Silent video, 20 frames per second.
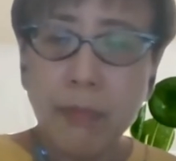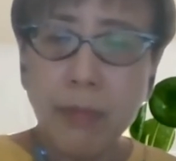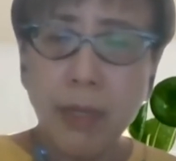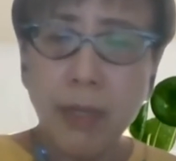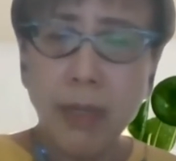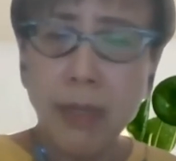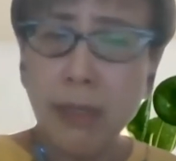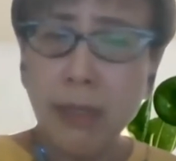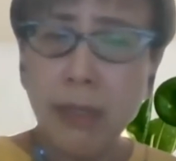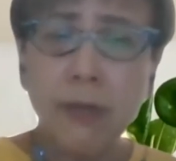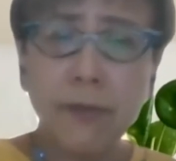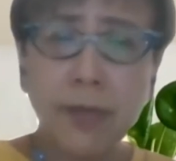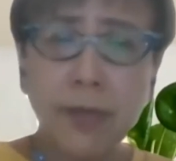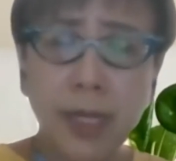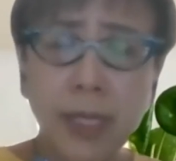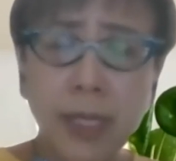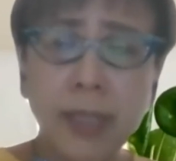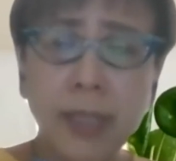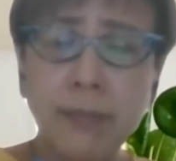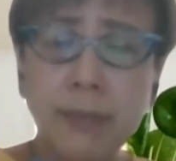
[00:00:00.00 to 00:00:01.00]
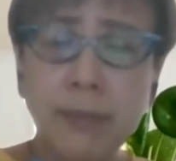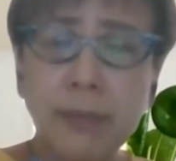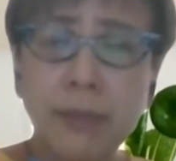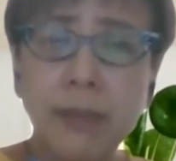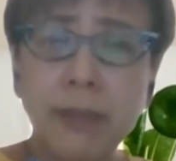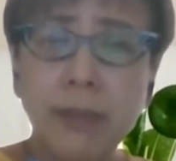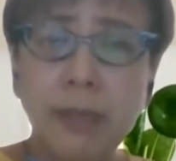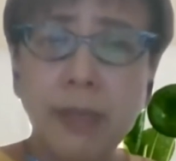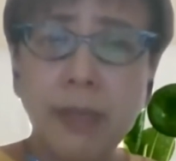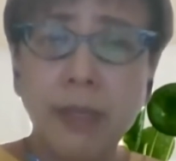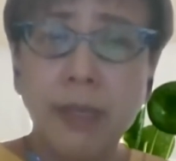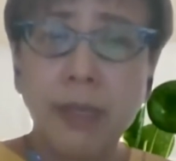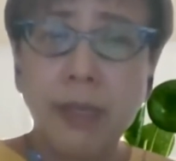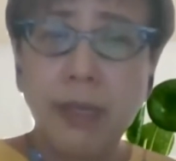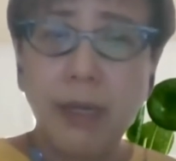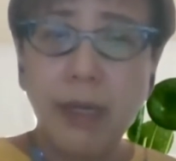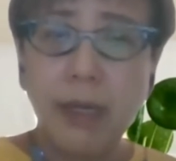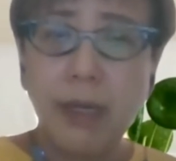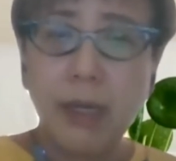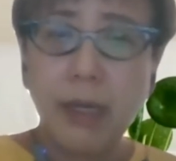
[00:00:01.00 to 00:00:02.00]
a lot of time,
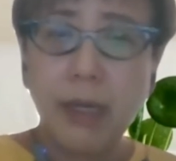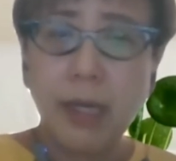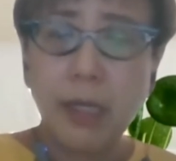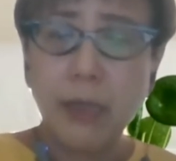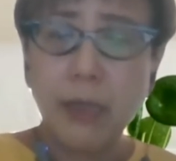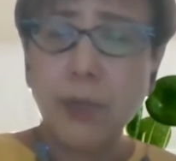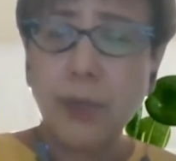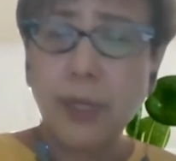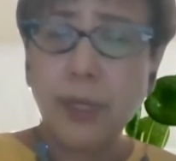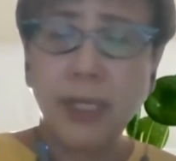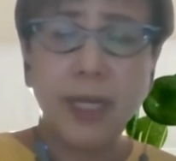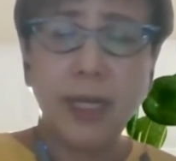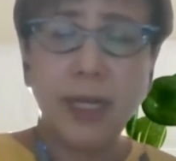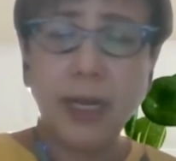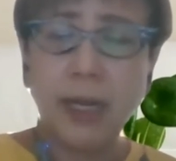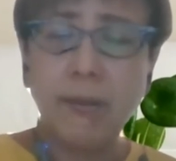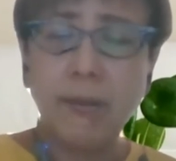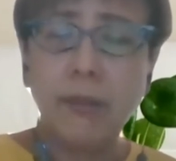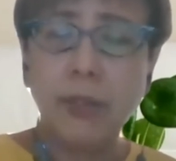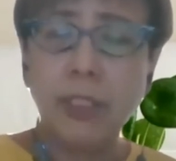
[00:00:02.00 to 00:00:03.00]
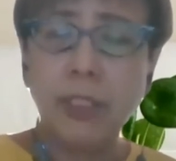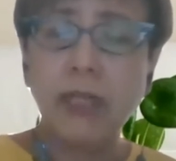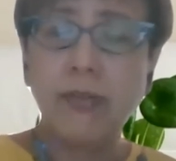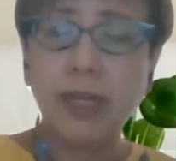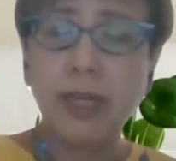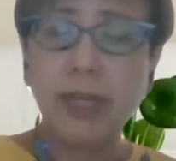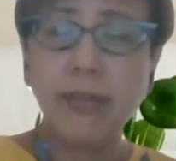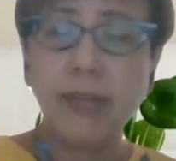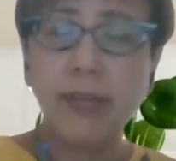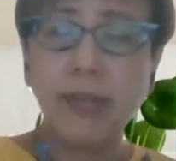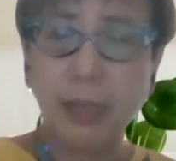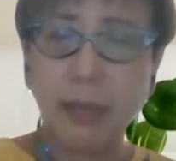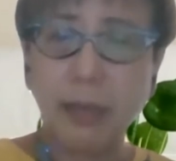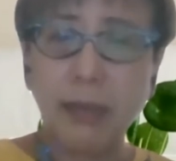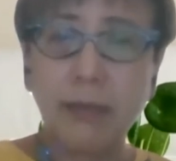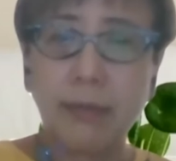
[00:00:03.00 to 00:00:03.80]
I do pray that I'm doing the right thing,